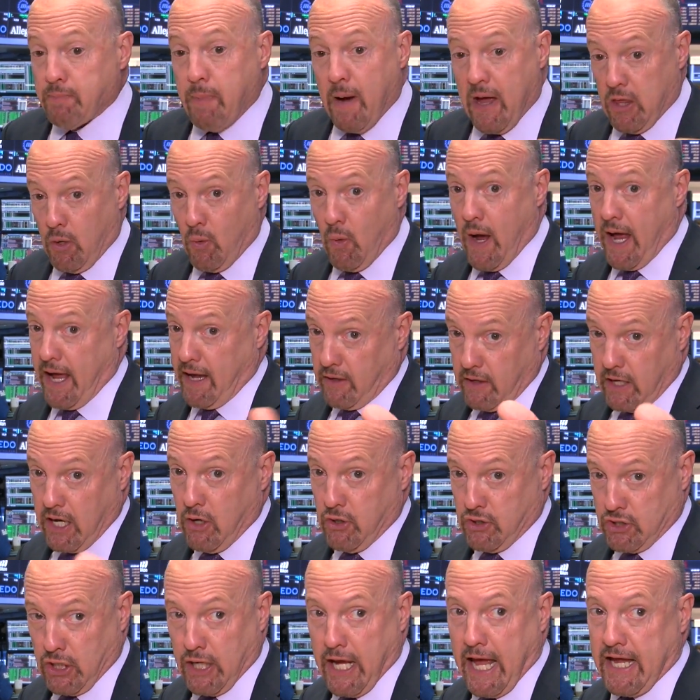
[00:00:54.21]
By the way,
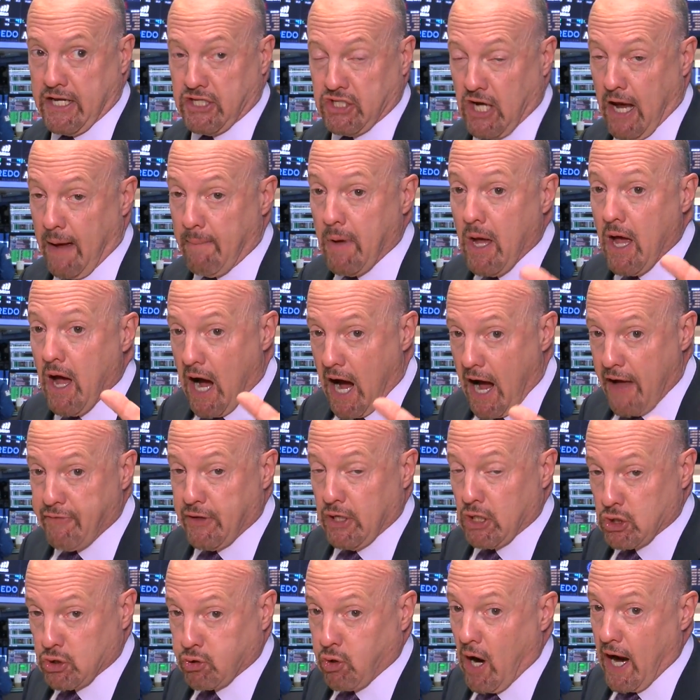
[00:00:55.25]
here's a heads up. I
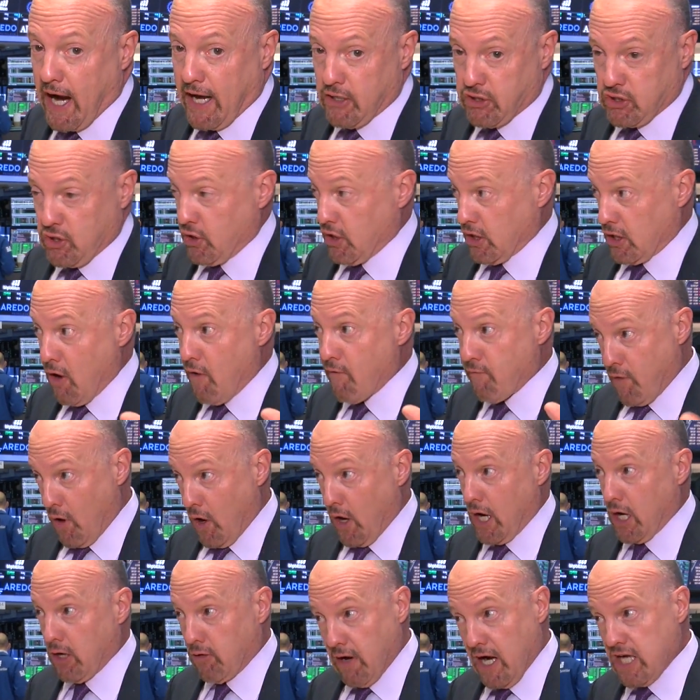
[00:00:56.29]
think Tryon's going to go
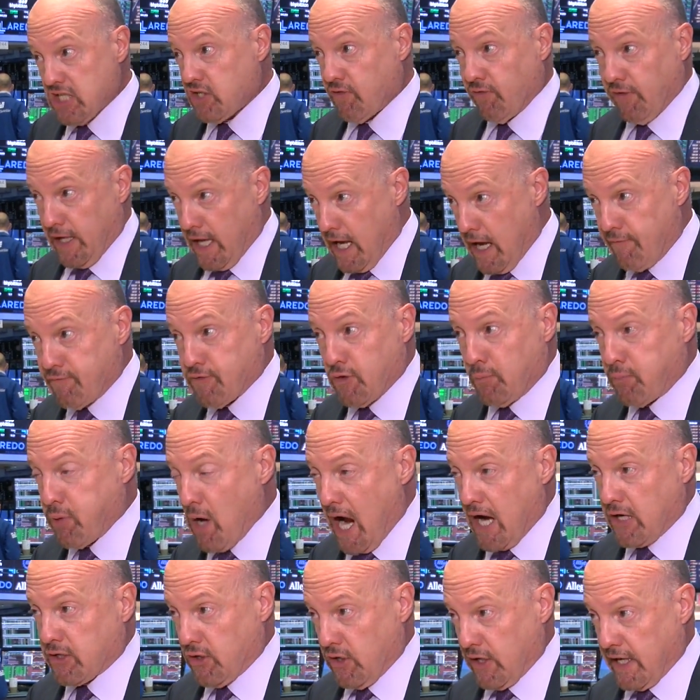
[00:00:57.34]
very aggressively after
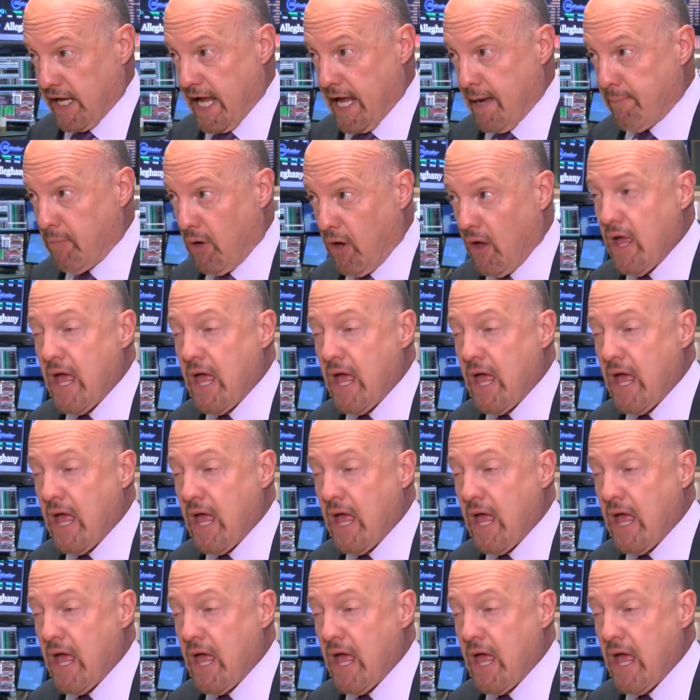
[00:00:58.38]
Procter and Gamble.